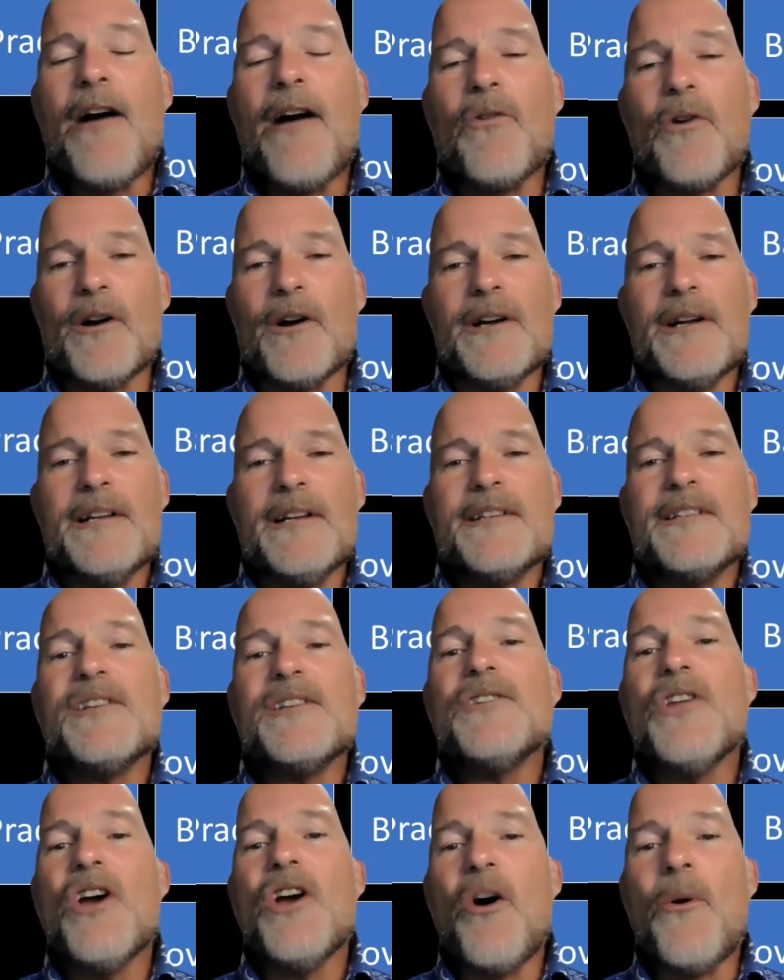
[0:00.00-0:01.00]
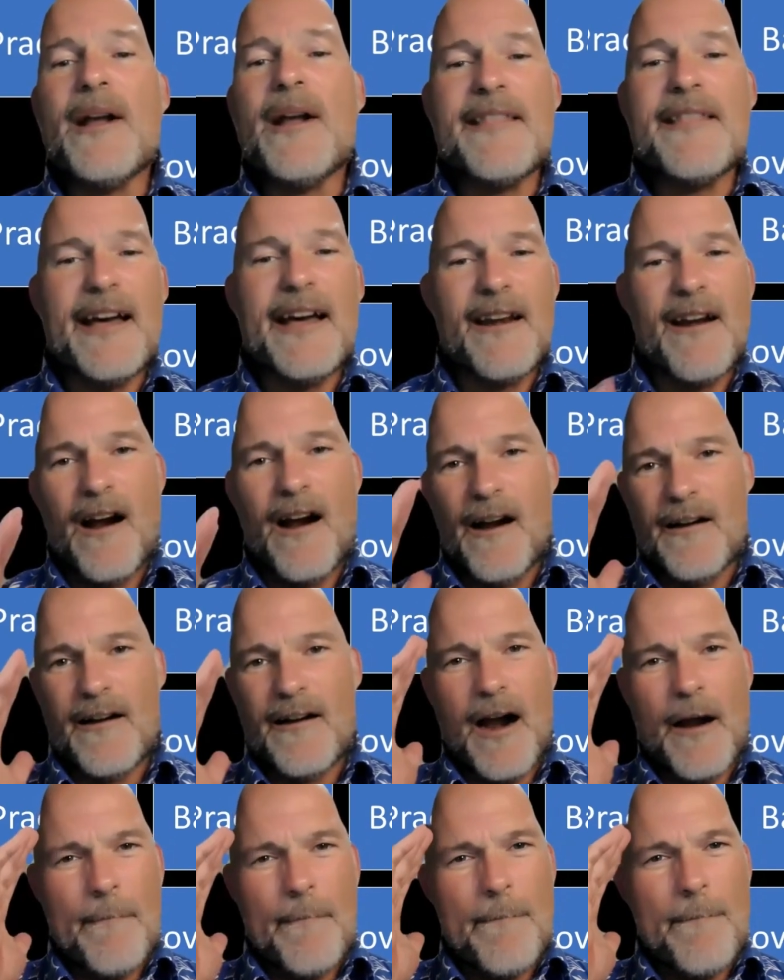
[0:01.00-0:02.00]
power to knowing that
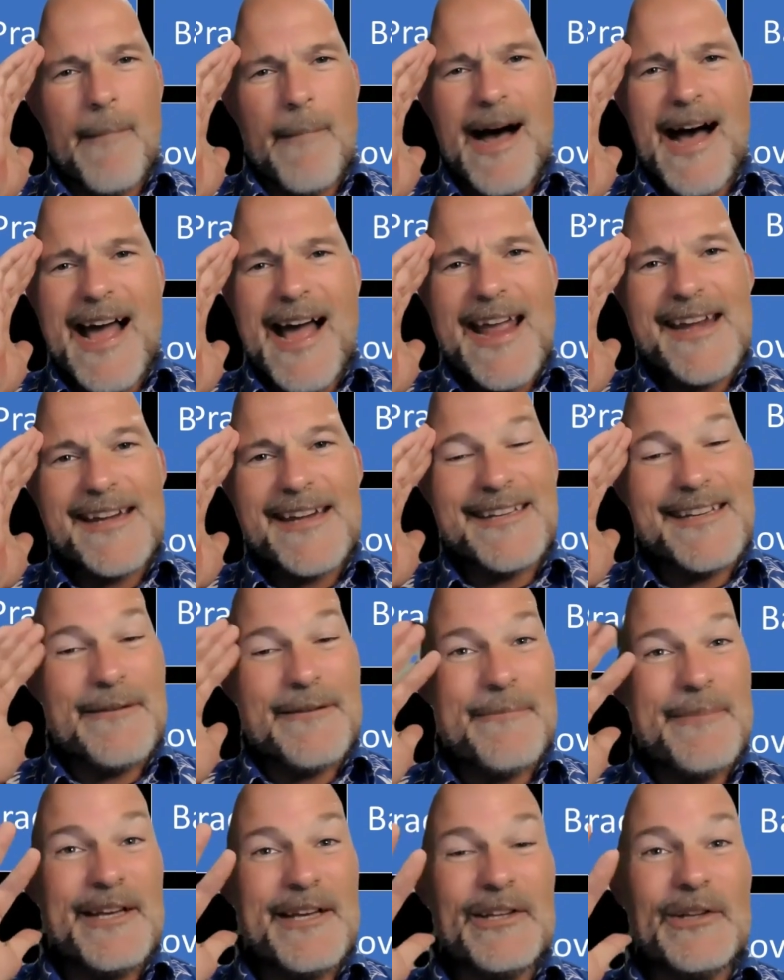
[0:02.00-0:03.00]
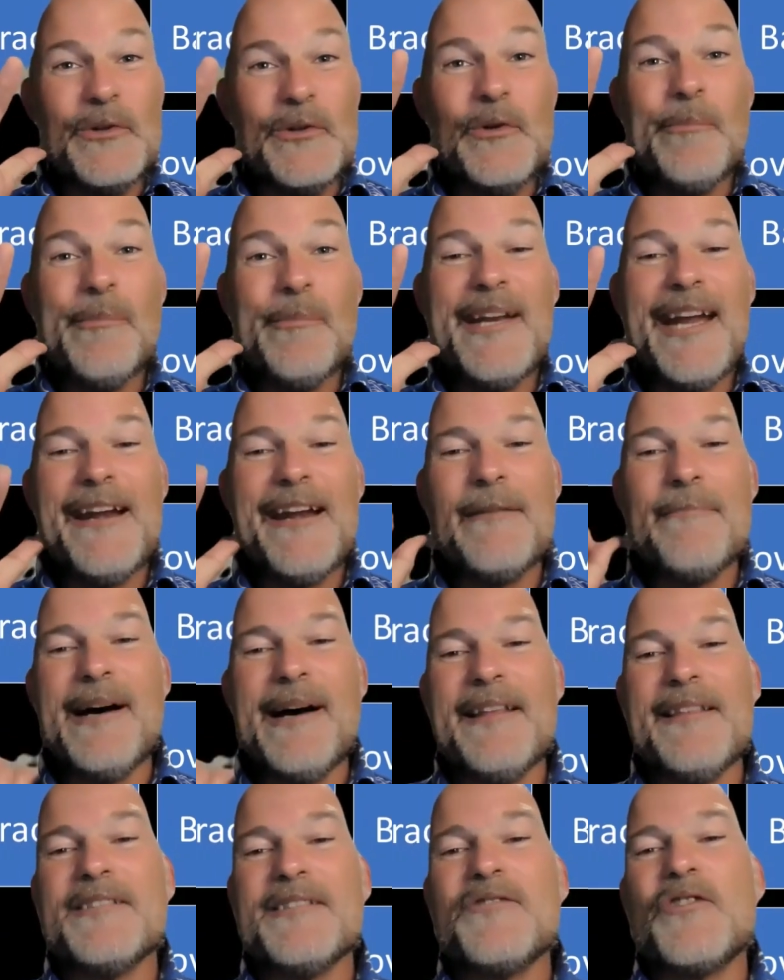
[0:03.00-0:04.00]
our, our mind can be
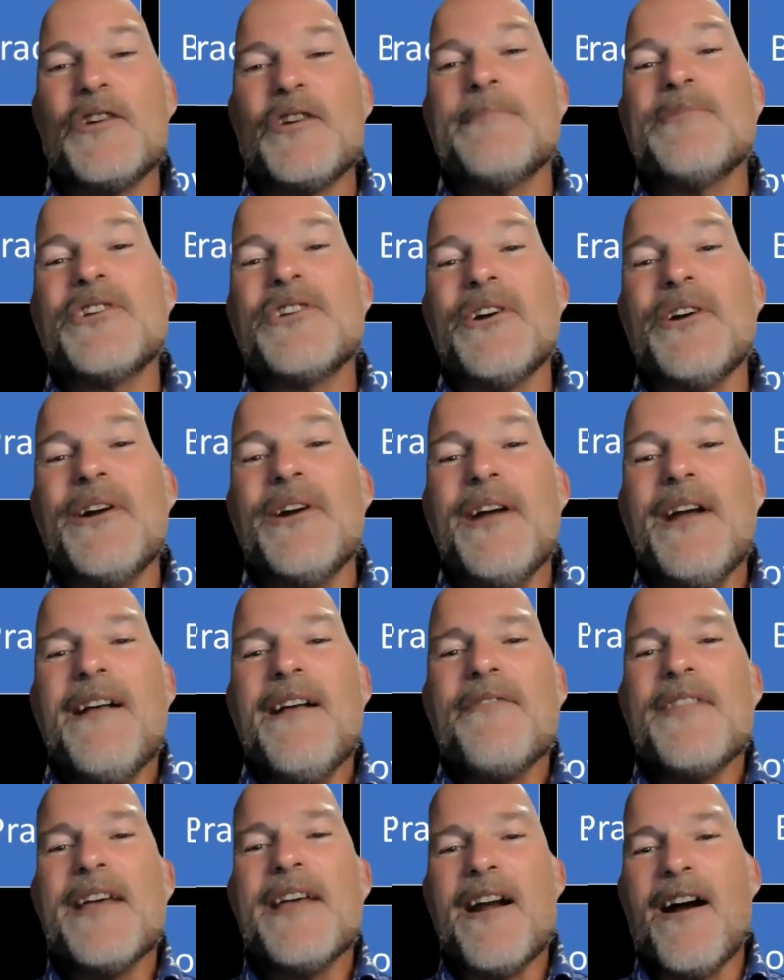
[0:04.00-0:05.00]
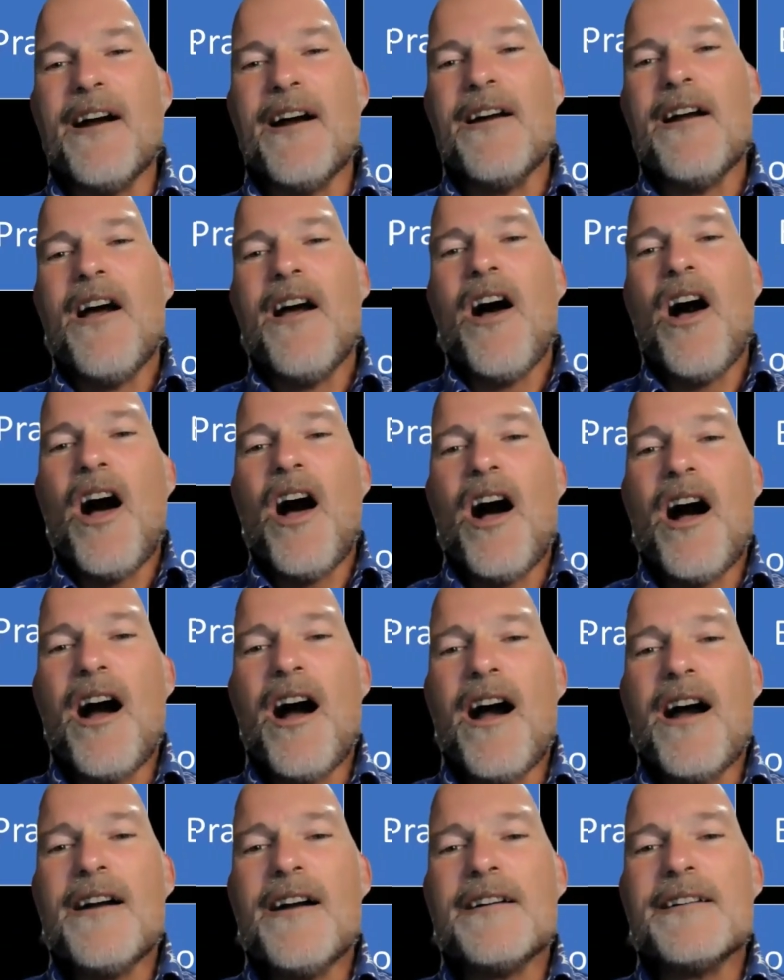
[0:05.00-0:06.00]
illuminated by the scripture, that our
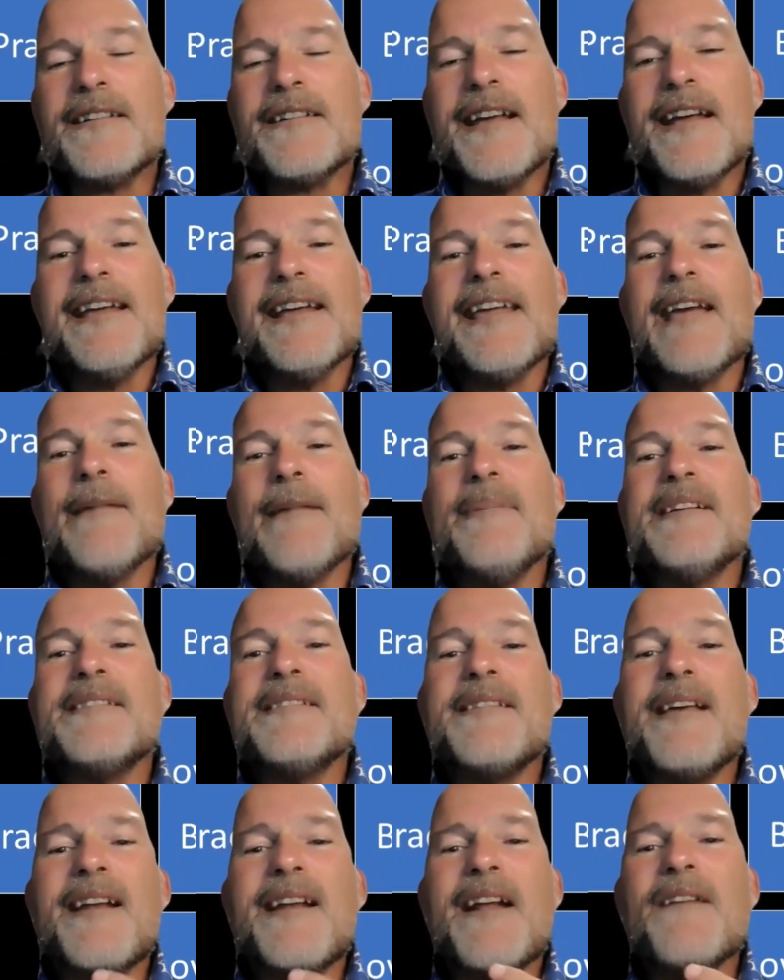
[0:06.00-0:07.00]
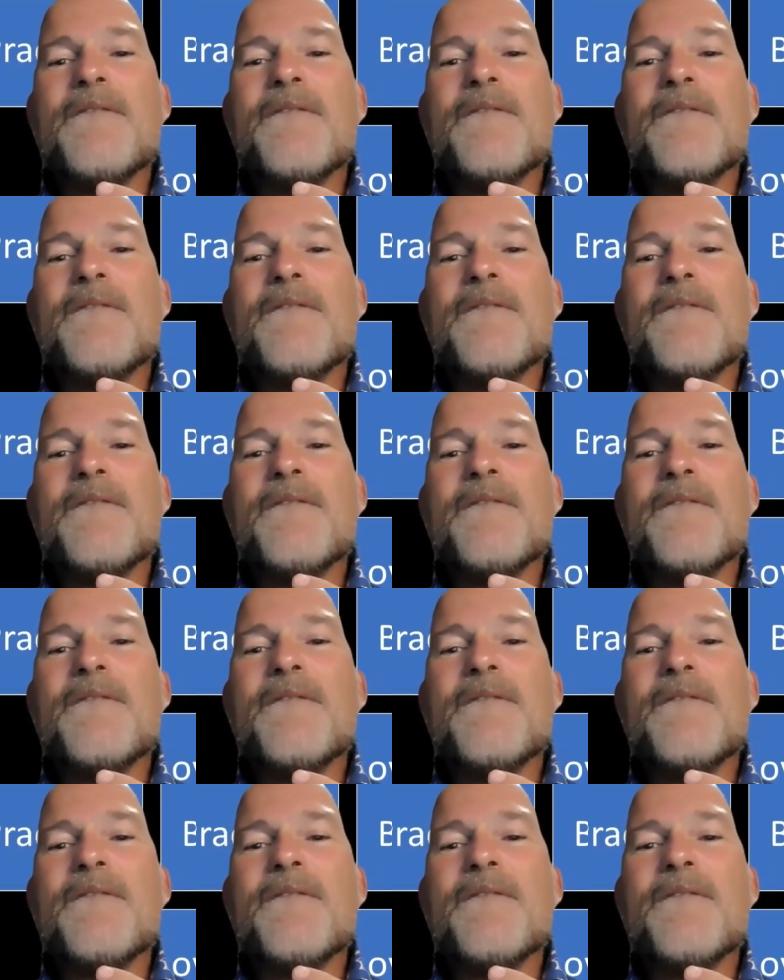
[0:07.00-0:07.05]
heart and be